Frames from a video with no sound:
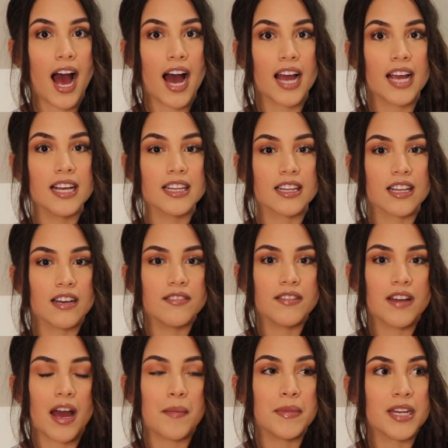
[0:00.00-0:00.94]
I
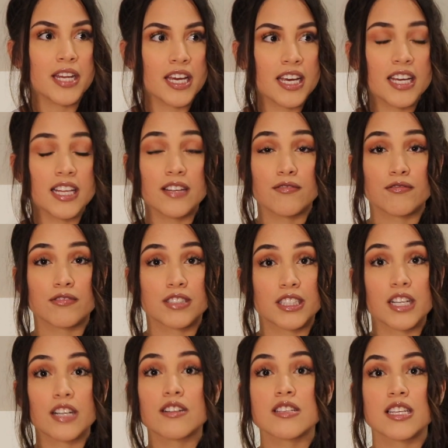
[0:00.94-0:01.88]
love it. I mean, he
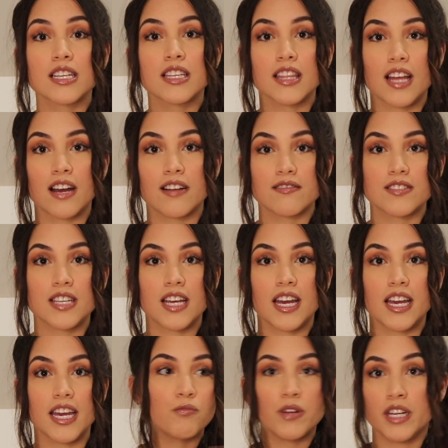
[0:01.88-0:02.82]
seriously loves
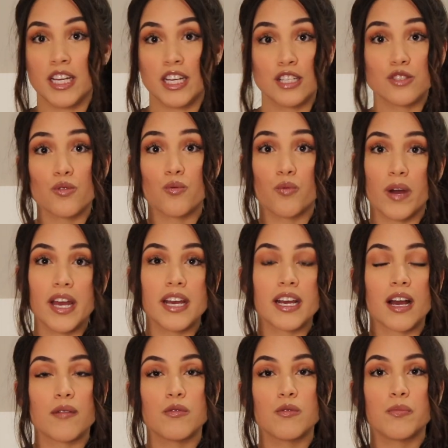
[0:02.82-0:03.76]
it. When he's
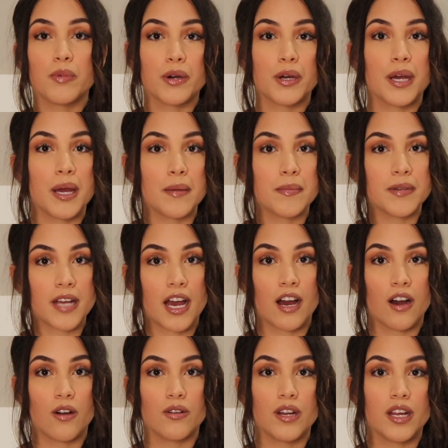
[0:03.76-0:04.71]
awake, I would put him
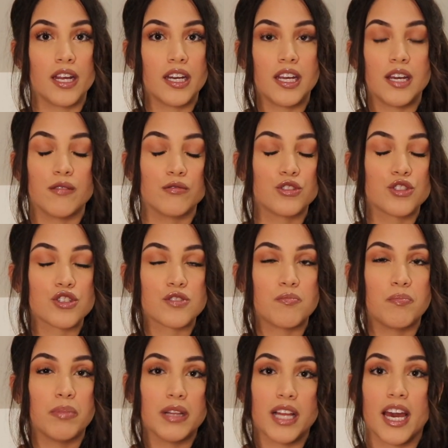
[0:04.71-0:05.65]
down and he would
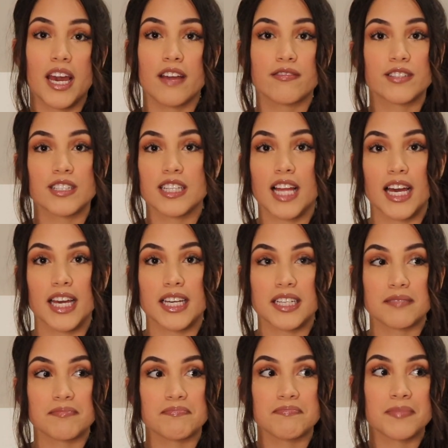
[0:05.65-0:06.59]
just play for like,
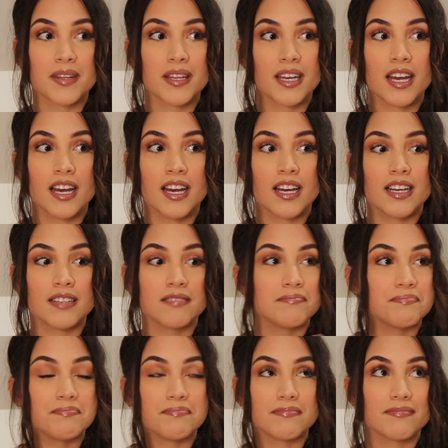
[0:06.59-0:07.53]

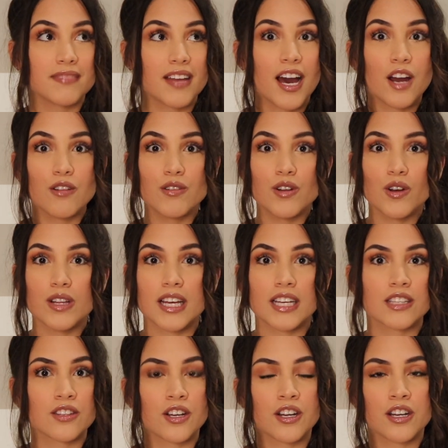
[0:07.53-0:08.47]
I don't know,
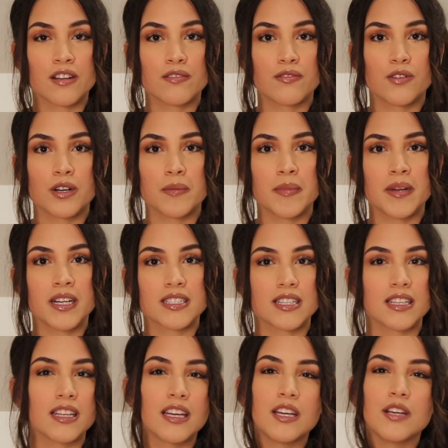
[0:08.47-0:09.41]
like 30 or 40
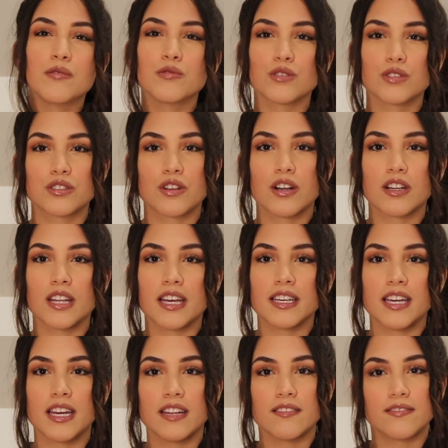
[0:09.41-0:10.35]
minutes, and then he will start
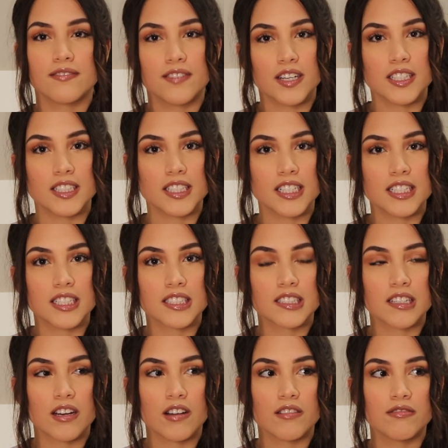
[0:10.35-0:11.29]
like getting fuzzy and
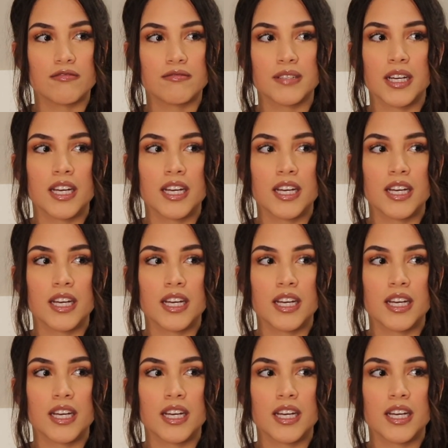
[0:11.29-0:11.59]
stuff.